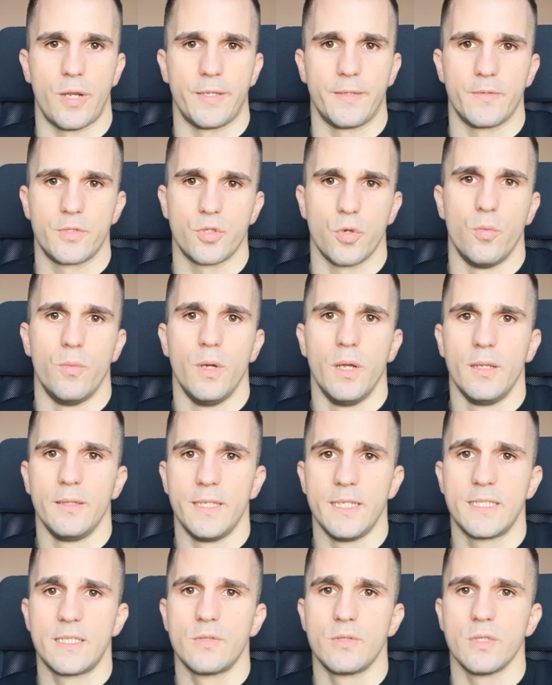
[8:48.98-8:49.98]
right? So
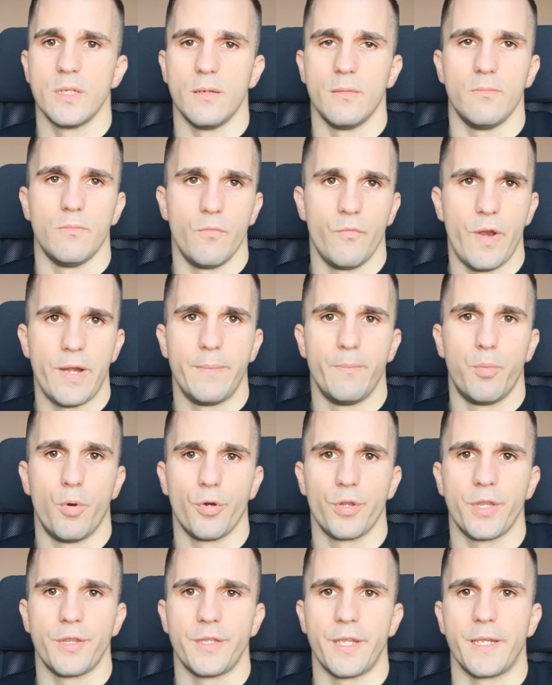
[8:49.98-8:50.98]
this is a very
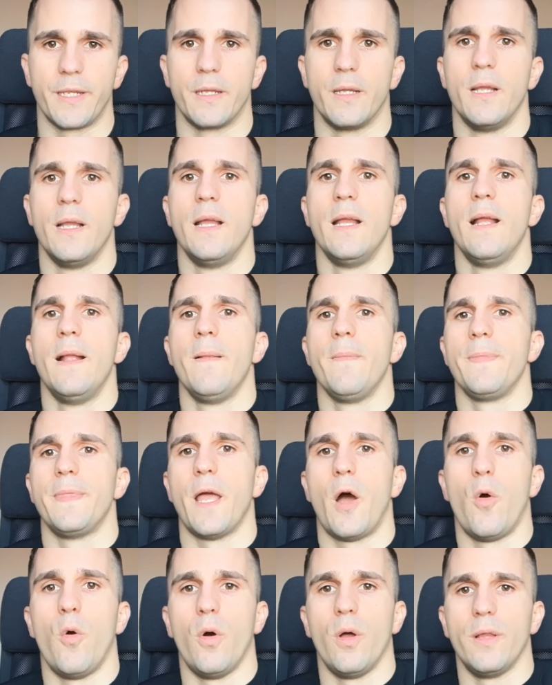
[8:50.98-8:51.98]
important thing.
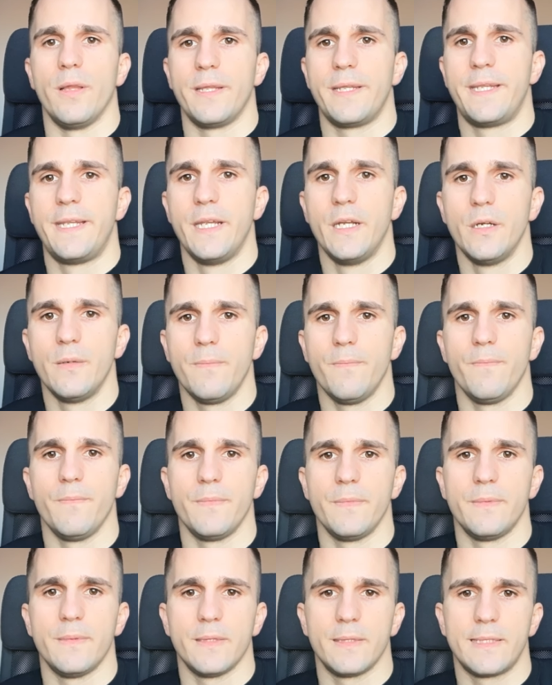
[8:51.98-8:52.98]
Now here,
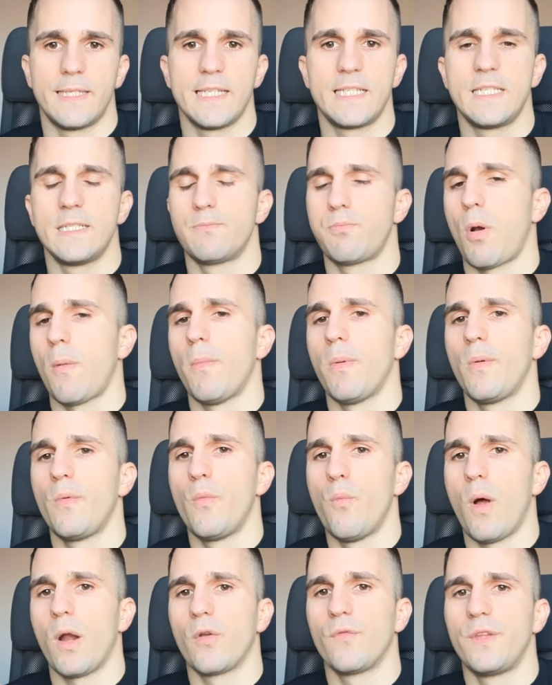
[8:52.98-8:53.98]
this is probably
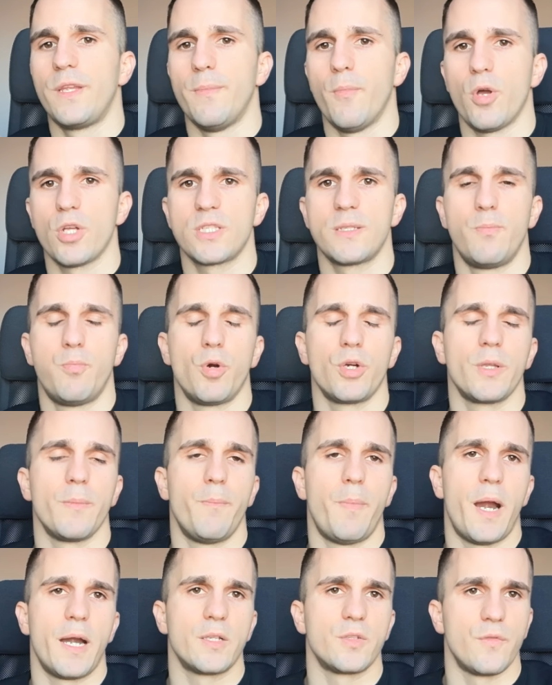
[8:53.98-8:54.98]
one of the most
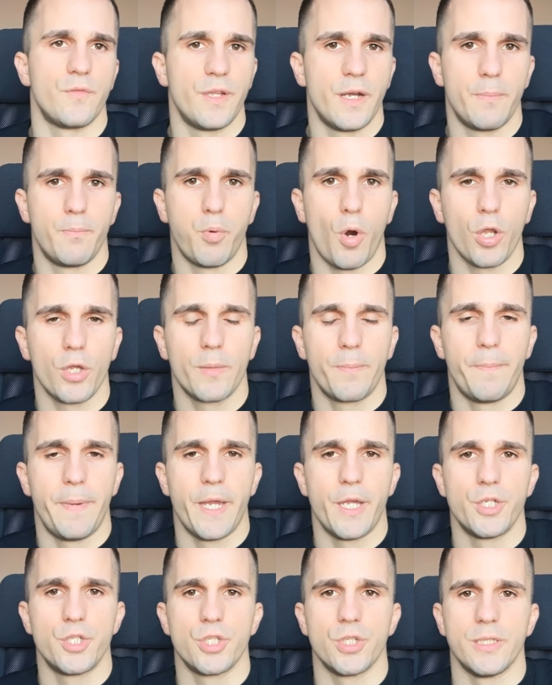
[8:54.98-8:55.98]
important parts of their product
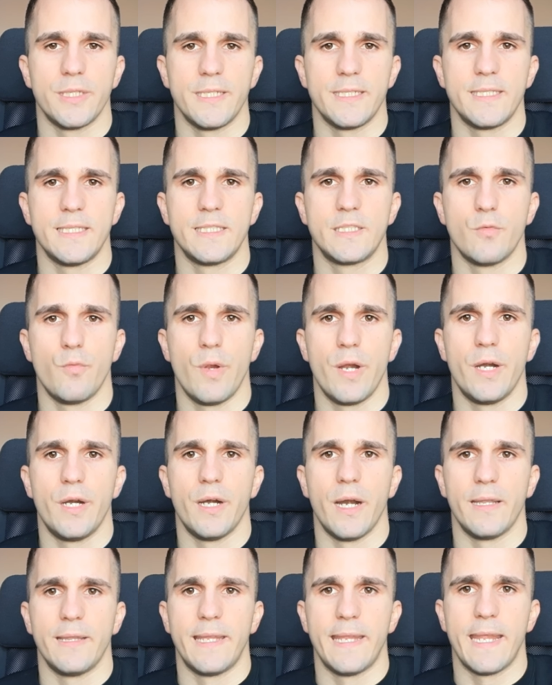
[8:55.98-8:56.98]
page. This is
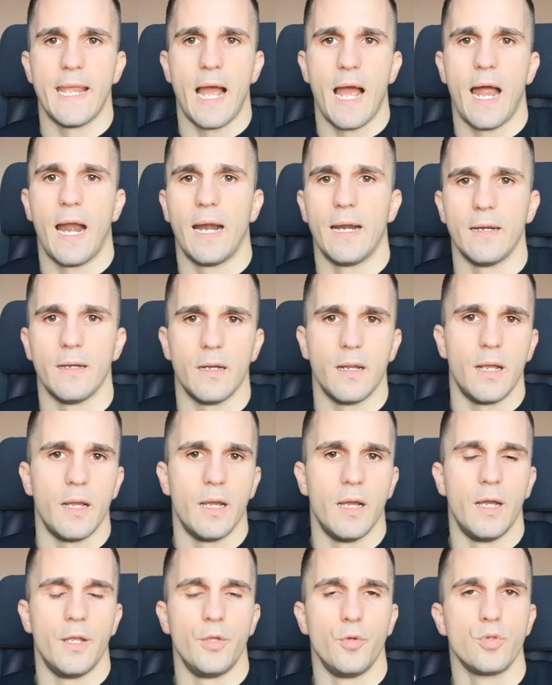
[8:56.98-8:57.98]
where they are
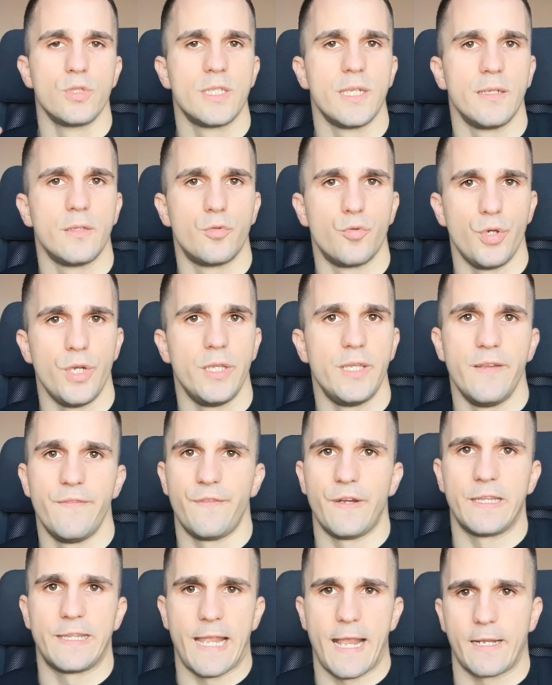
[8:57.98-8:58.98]
using 3
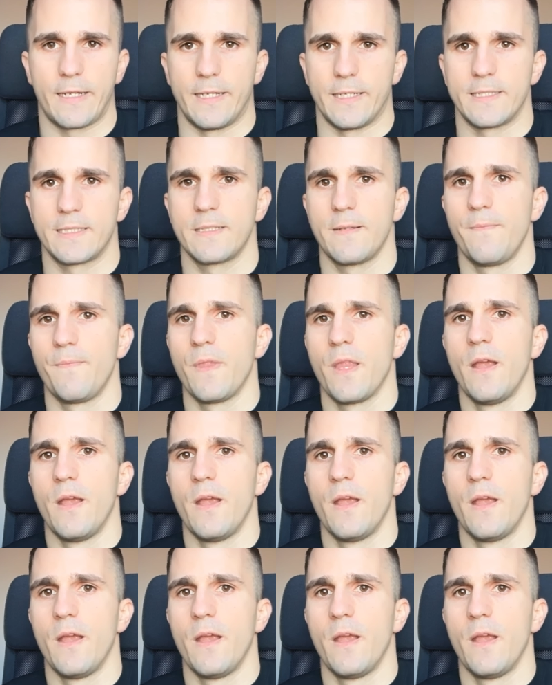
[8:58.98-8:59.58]
different techniques.